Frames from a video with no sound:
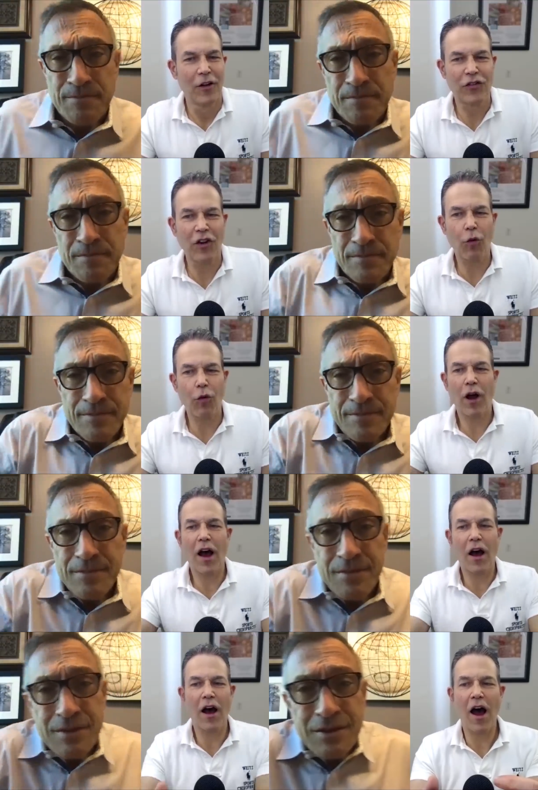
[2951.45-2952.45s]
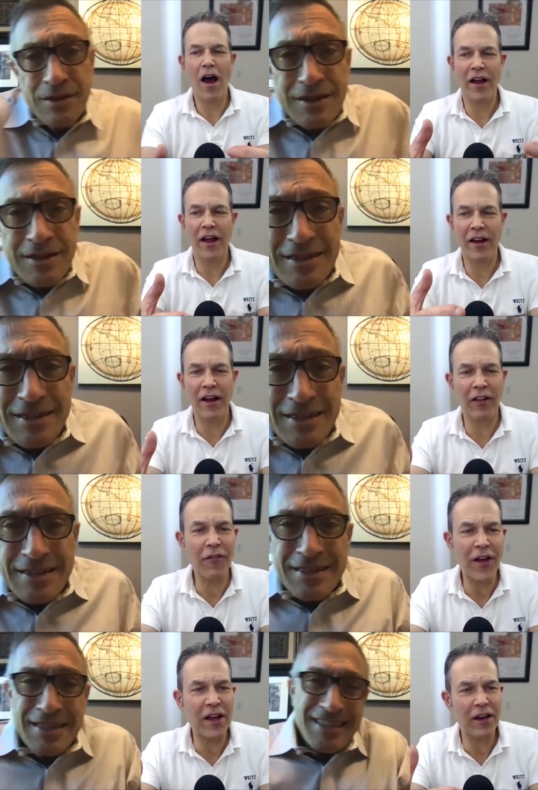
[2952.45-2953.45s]
Speaker 1: So, uh, uh, an
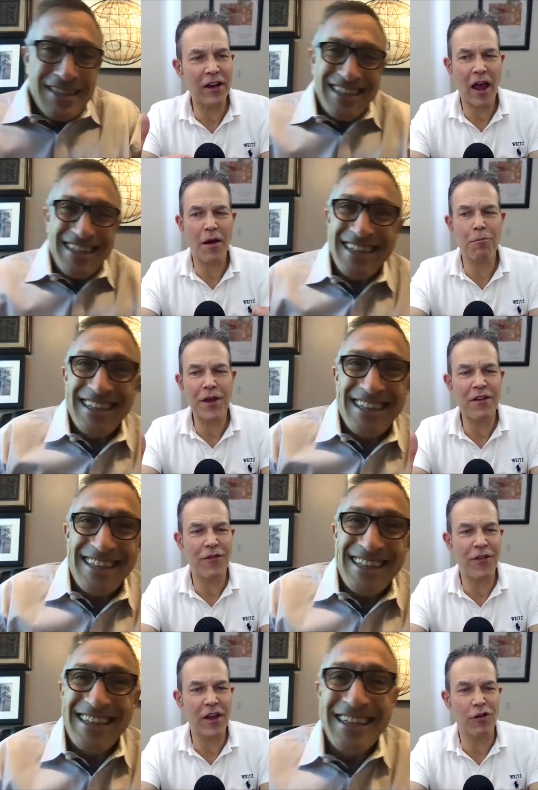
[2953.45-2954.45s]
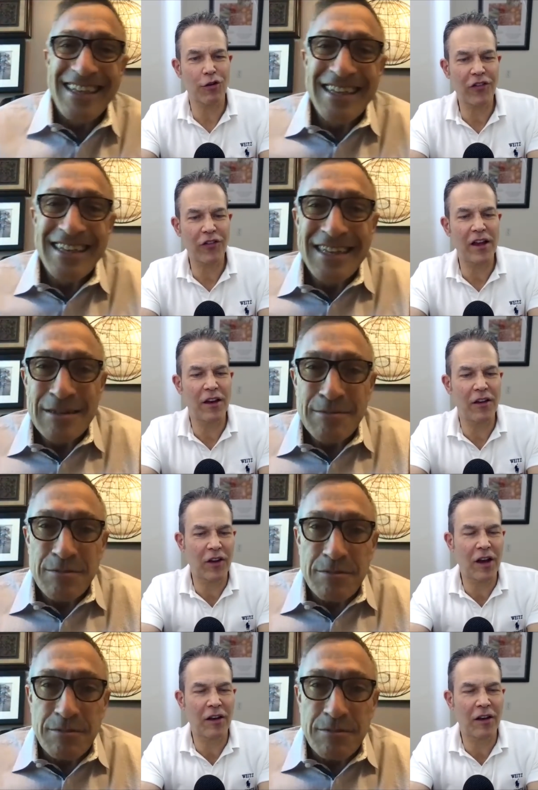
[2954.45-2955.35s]
elevated MPV, you're saying, is an